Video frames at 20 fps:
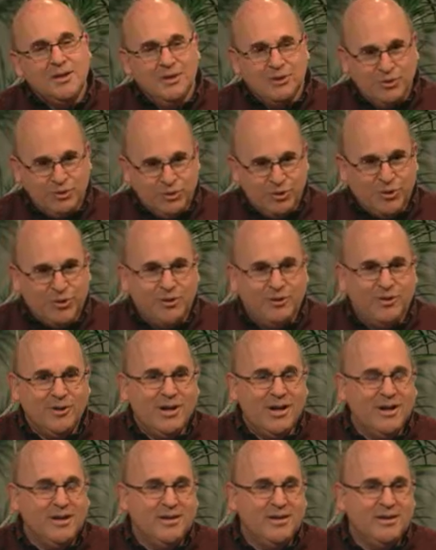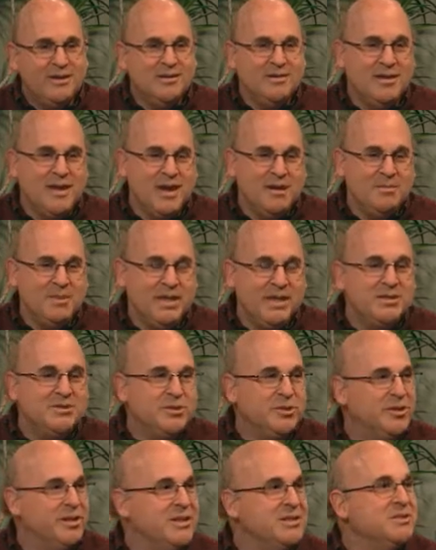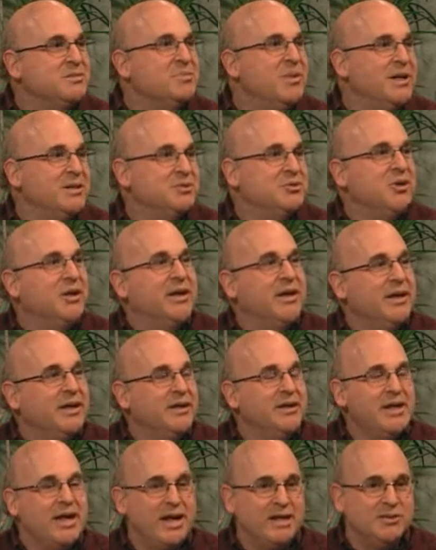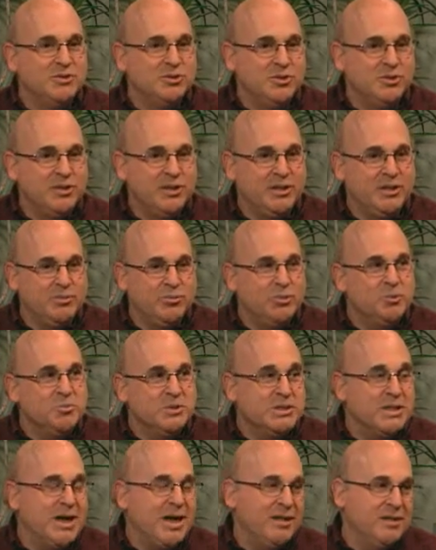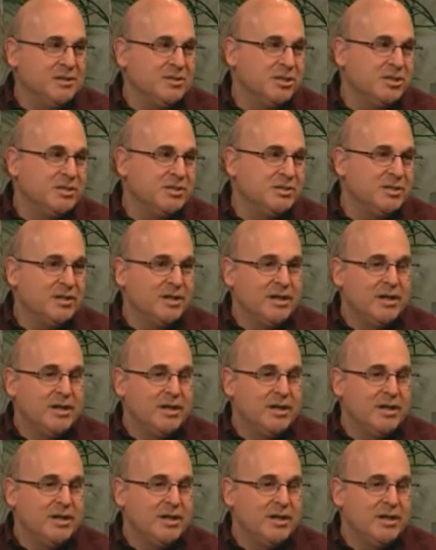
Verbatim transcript: Sure. Uh, I'm an internist by training, actually, a rheumatologist.